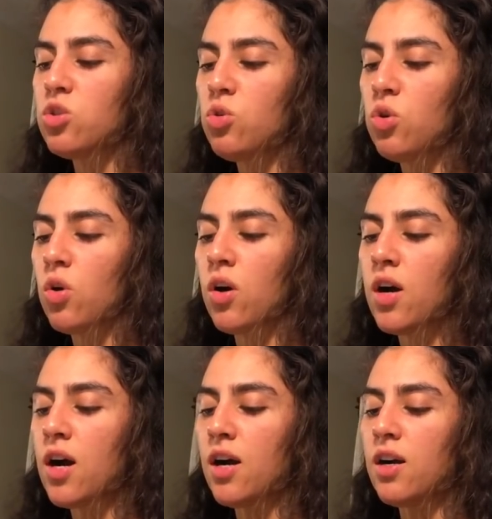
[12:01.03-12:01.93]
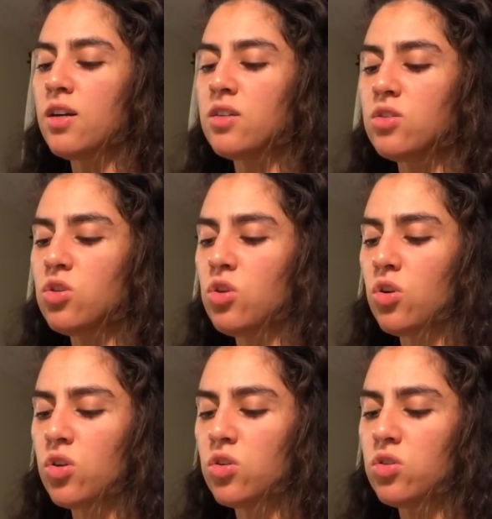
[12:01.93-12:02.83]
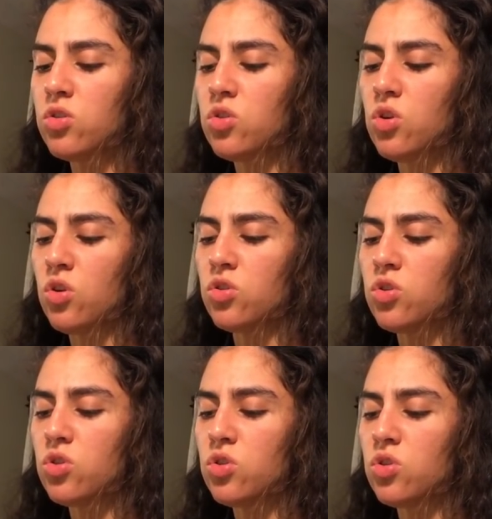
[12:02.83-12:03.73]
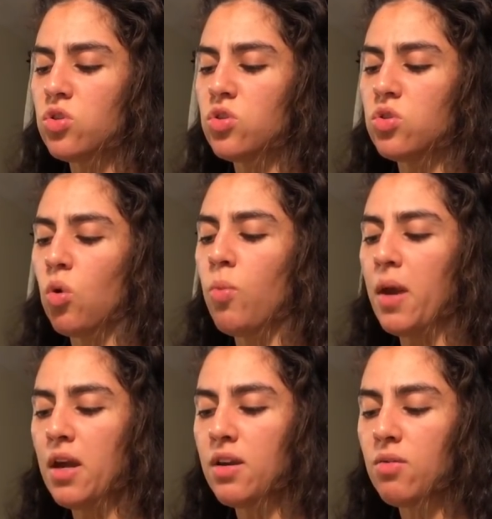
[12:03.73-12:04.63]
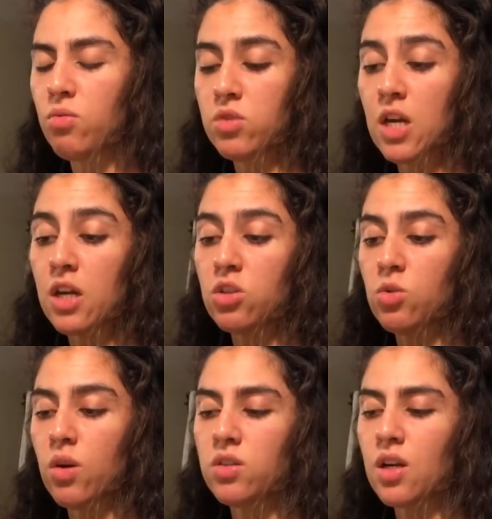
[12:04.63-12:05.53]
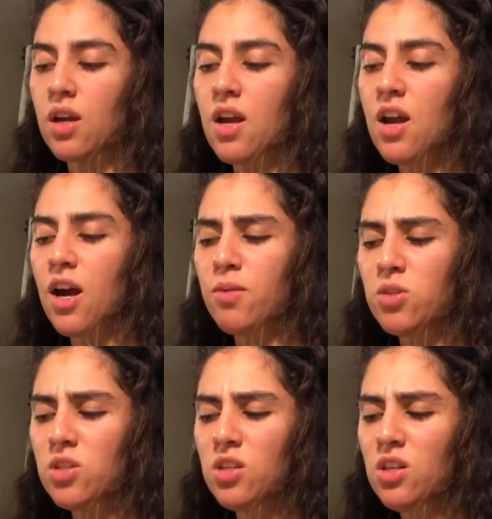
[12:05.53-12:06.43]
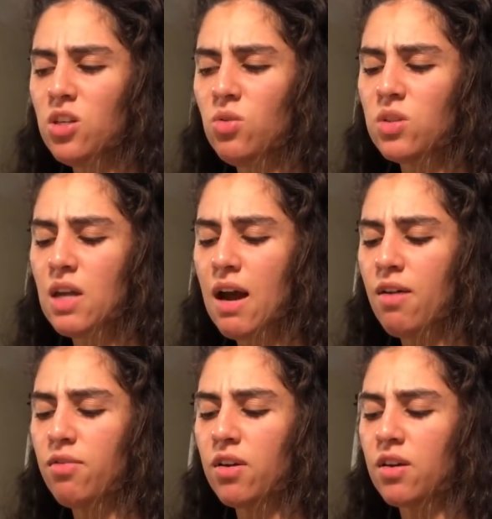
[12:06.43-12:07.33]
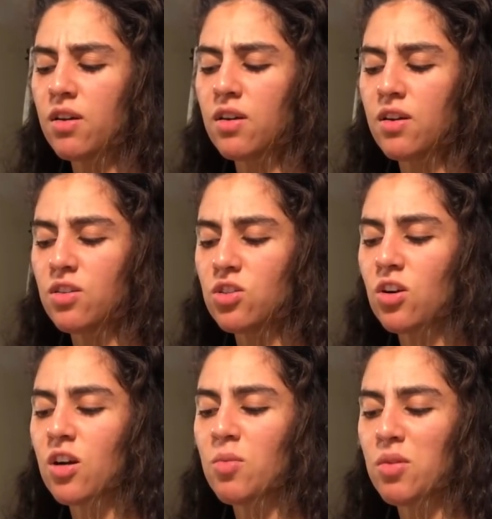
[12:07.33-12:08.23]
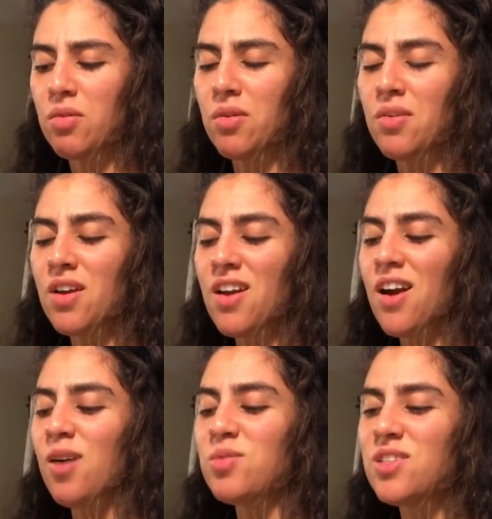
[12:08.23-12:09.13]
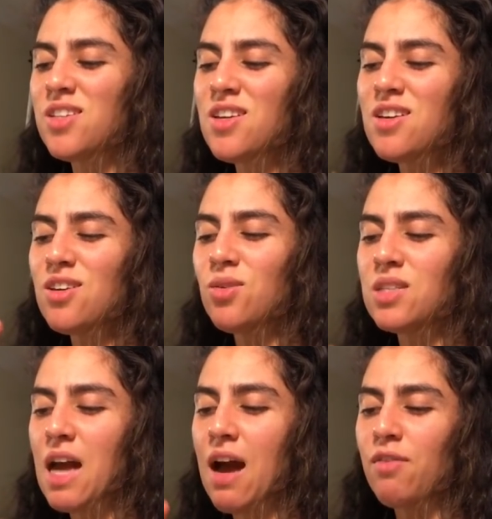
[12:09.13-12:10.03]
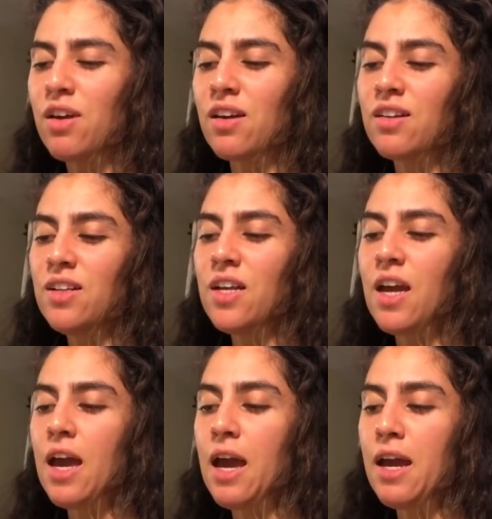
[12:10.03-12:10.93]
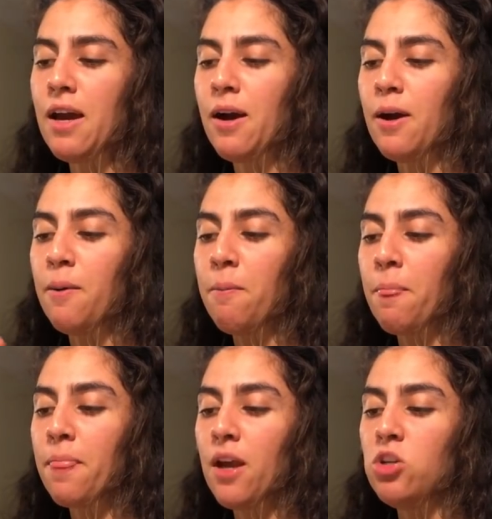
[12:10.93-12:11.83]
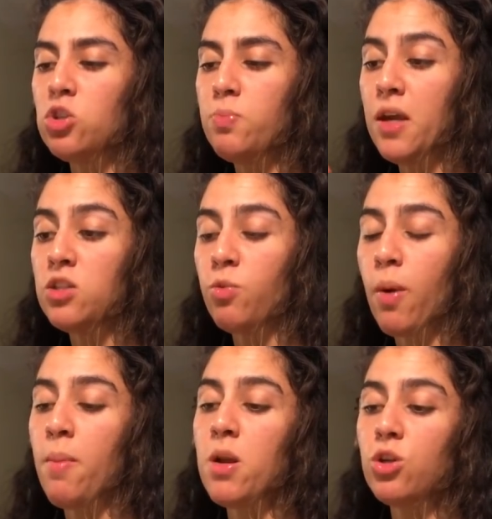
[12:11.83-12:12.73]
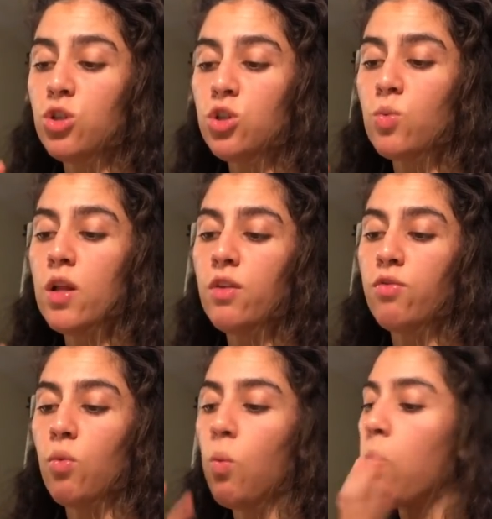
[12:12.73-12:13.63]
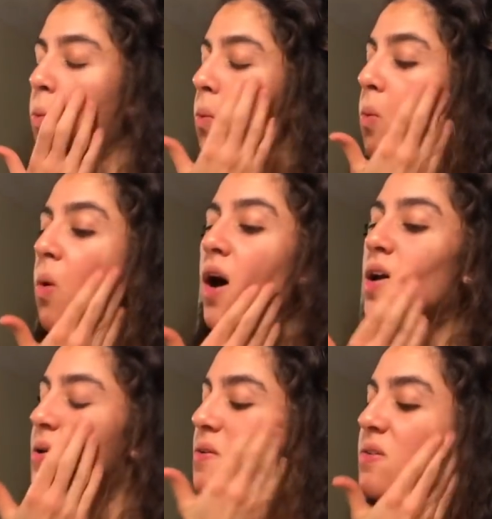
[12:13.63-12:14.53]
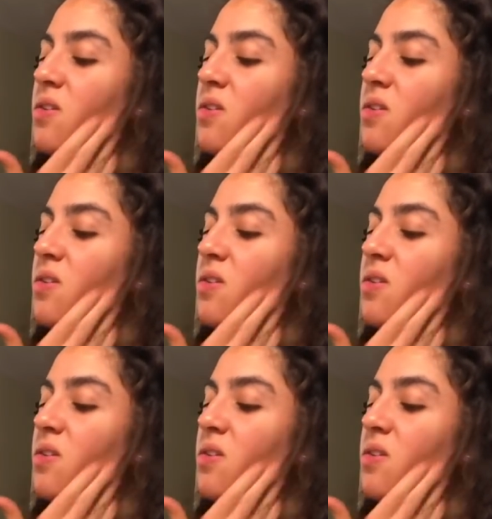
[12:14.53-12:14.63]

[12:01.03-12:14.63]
to your soulmate. Take it as you will. It's like, I'm seeing you as having the star coming through. I'm seeing you as having a space of premonition as well of what